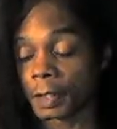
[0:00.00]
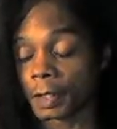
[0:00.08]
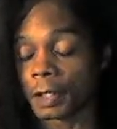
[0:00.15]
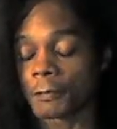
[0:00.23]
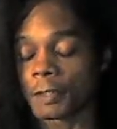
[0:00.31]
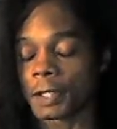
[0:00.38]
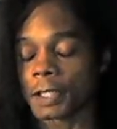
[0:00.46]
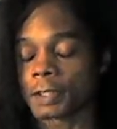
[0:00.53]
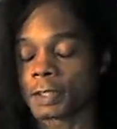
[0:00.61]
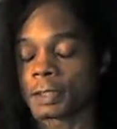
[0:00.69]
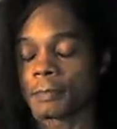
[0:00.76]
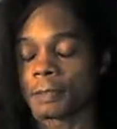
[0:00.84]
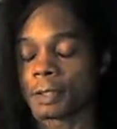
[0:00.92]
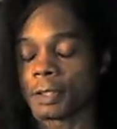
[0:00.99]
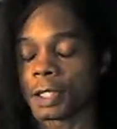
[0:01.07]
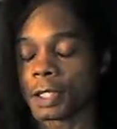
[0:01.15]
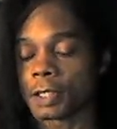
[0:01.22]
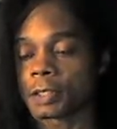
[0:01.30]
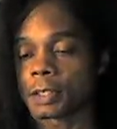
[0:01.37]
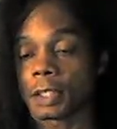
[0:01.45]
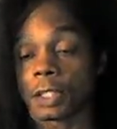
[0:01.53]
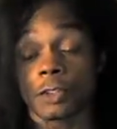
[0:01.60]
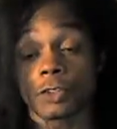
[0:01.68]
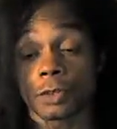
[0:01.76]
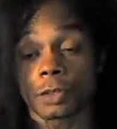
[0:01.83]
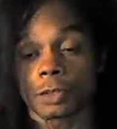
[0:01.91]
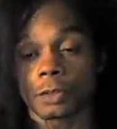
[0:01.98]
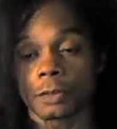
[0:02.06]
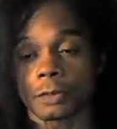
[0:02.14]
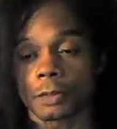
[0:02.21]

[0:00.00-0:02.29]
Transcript: if that's something that interests you.